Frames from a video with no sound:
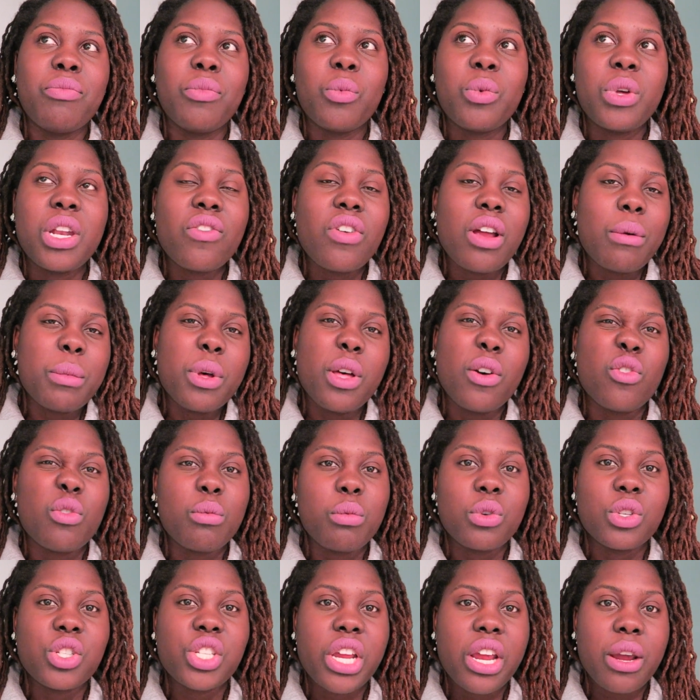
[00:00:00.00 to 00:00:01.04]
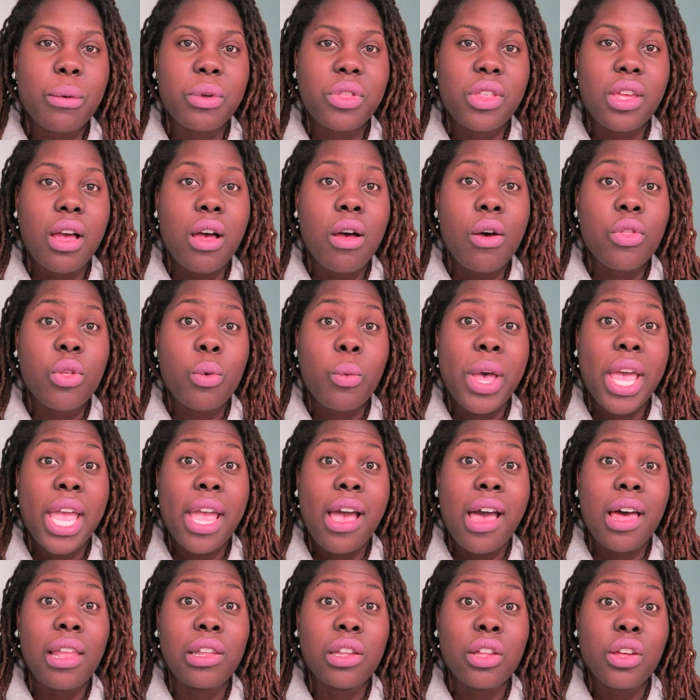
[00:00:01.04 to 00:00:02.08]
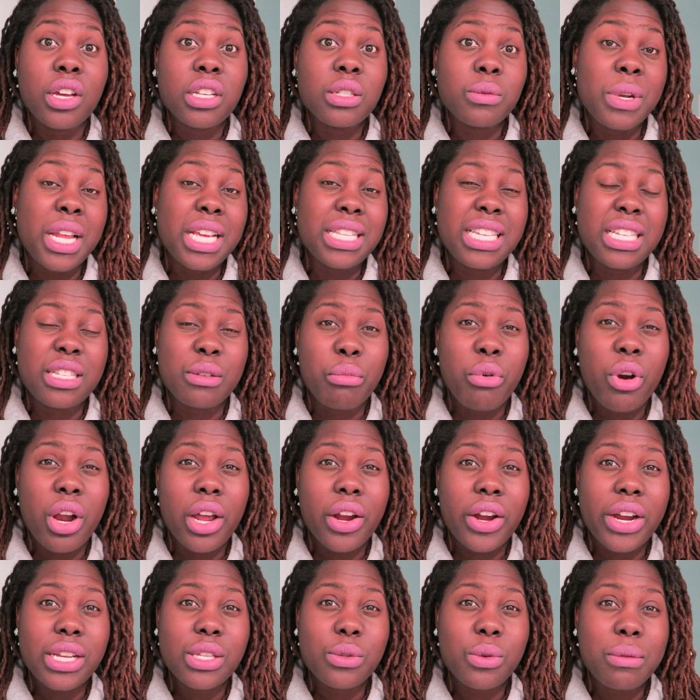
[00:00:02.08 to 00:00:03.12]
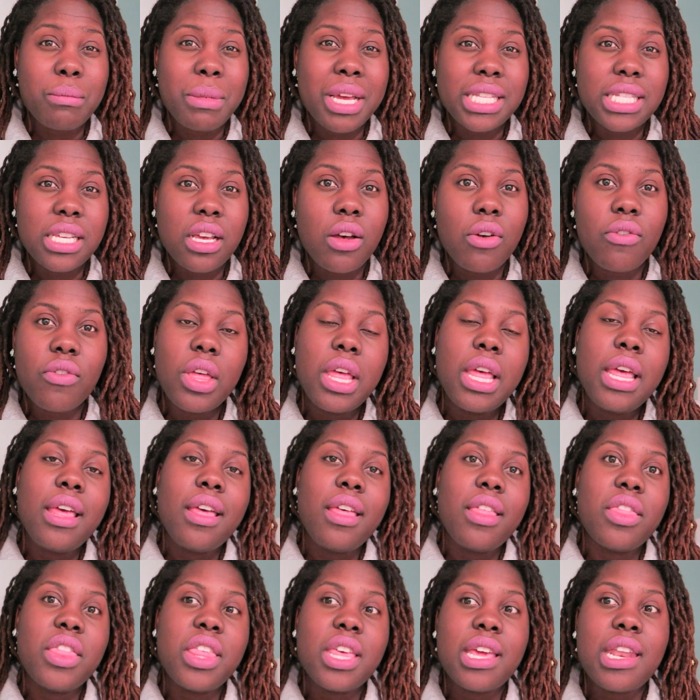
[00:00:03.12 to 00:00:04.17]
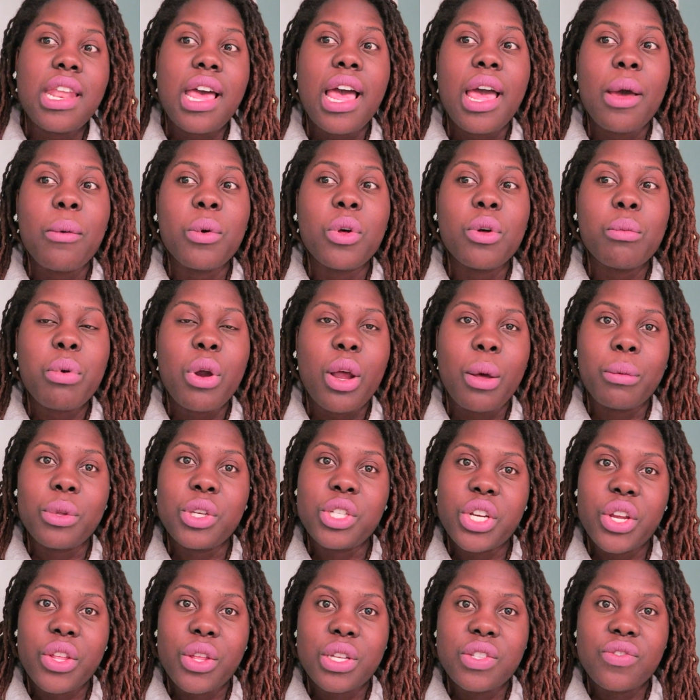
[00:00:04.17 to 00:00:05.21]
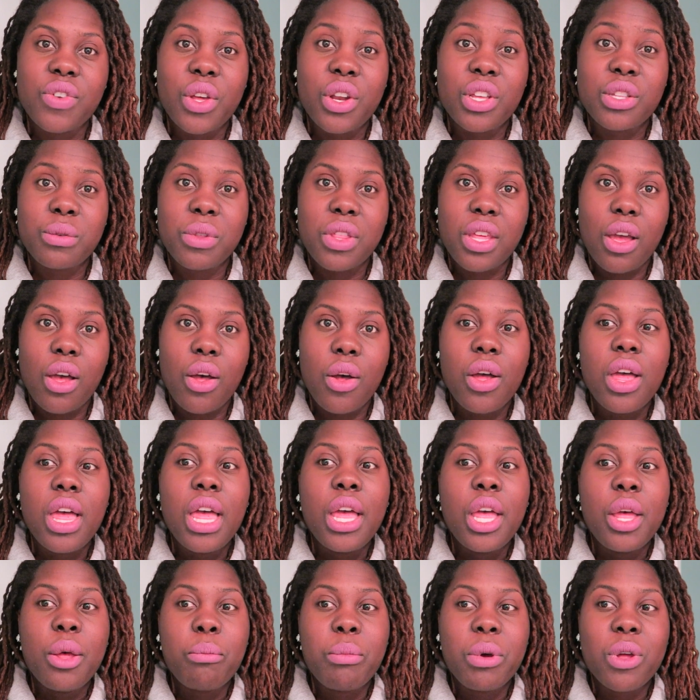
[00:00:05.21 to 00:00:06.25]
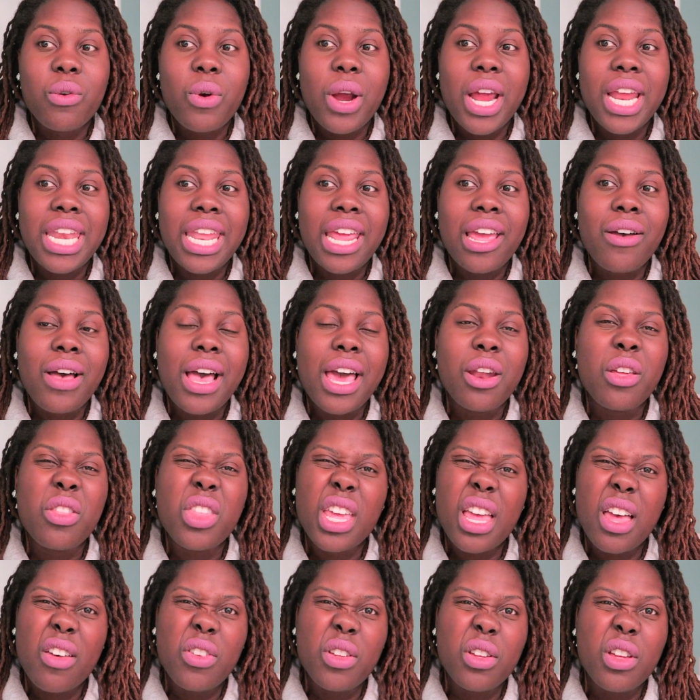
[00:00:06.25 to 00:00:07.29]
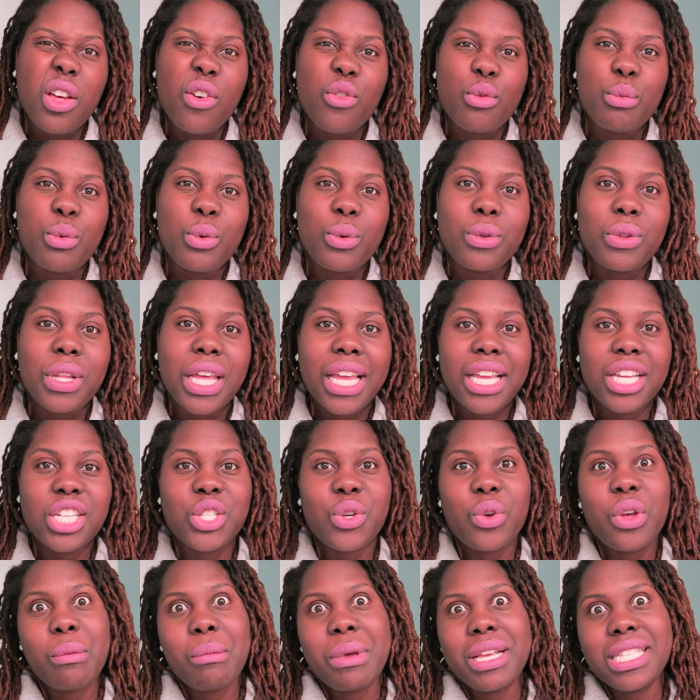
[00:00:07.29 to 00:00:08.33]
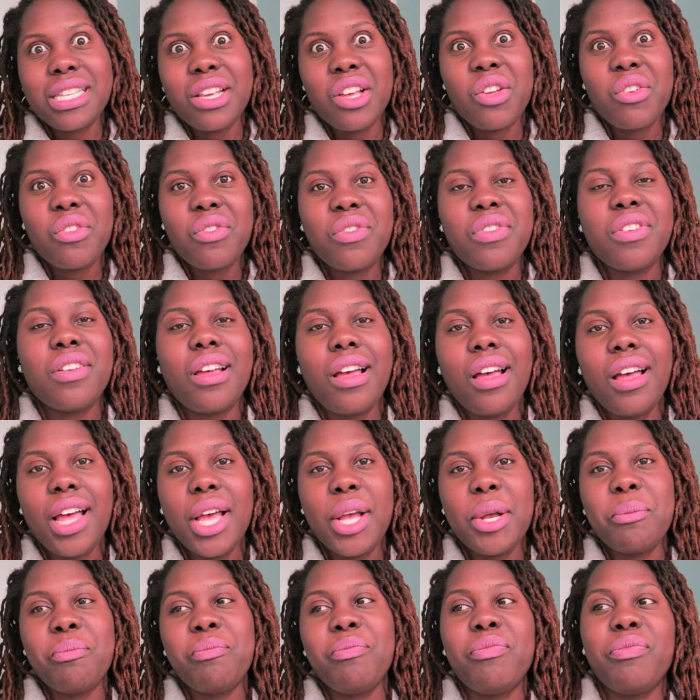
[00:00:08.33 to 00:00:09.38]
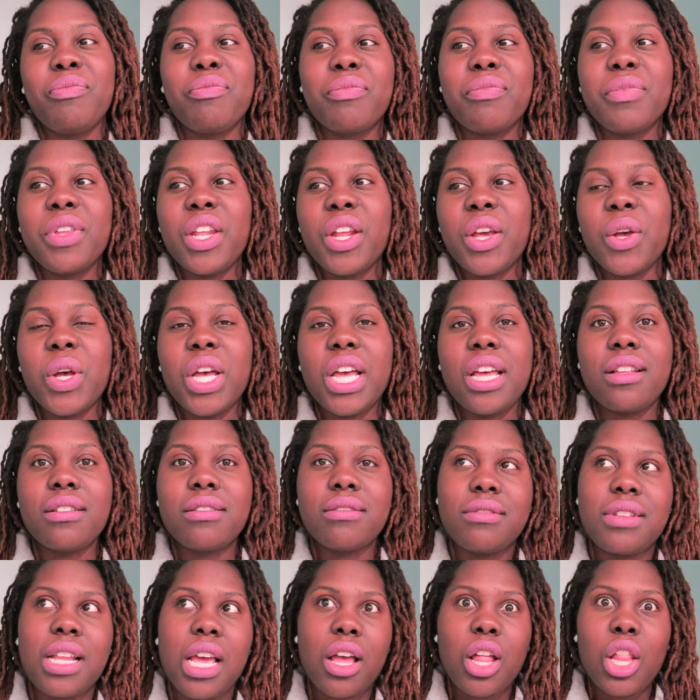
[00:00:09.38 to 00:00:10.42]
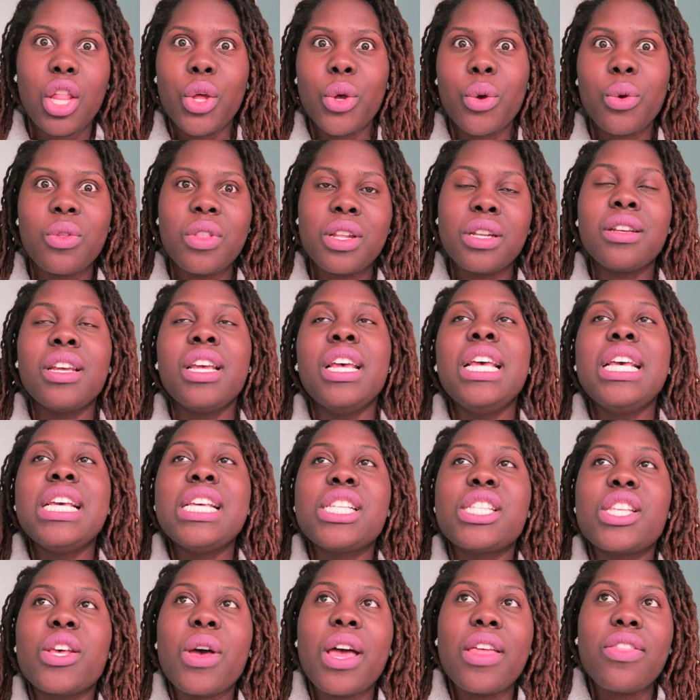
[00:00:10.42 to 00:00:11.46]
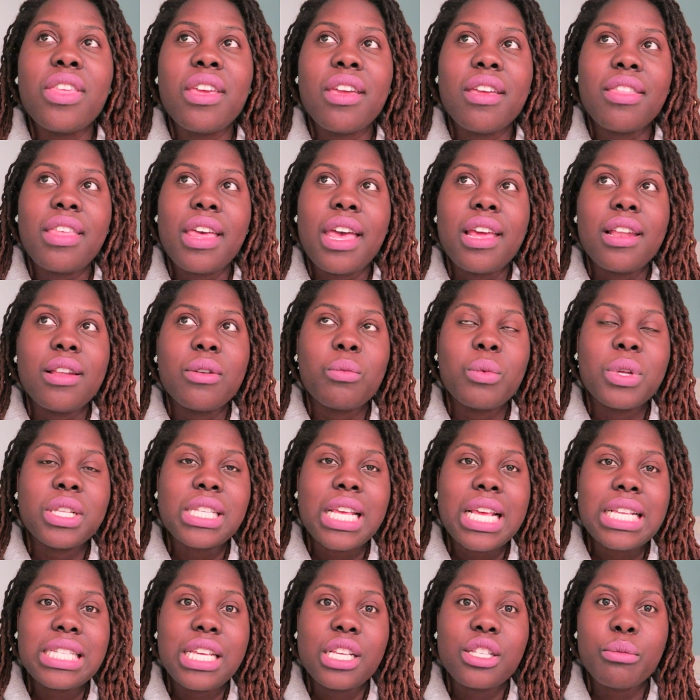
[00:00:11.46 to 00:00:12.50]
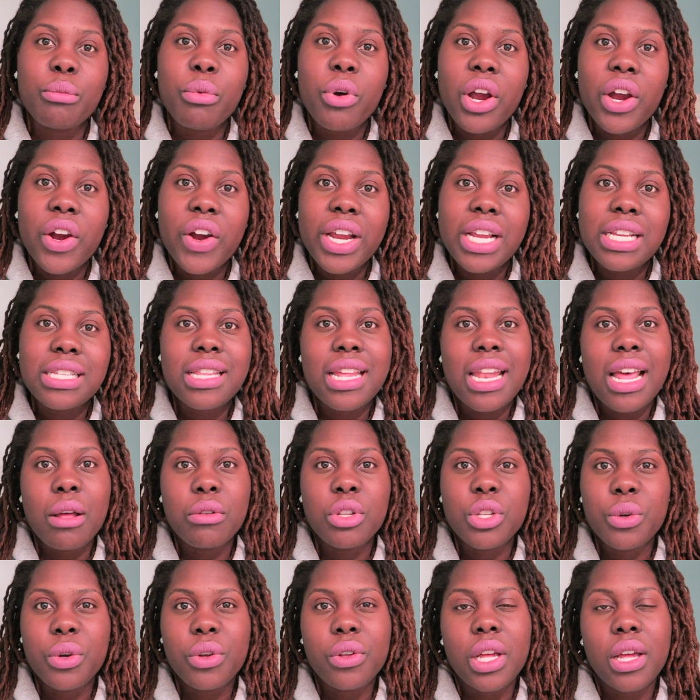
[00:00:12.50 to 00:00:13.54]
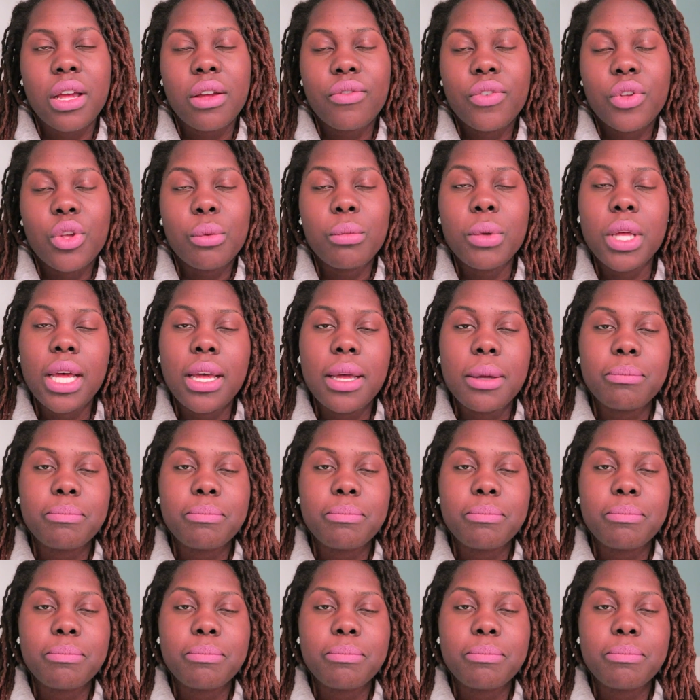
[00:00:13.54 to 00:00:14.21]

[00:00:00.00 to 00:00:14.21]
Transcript: whenever I'm comfortable sharing with y'all the way I looked when I see some progress with myself, then I will probably share those photos with y'all. But right now, I don't think I feel comfortable like showing myself, you know, not clothed. So I think that once I see some progress, then I'll do a few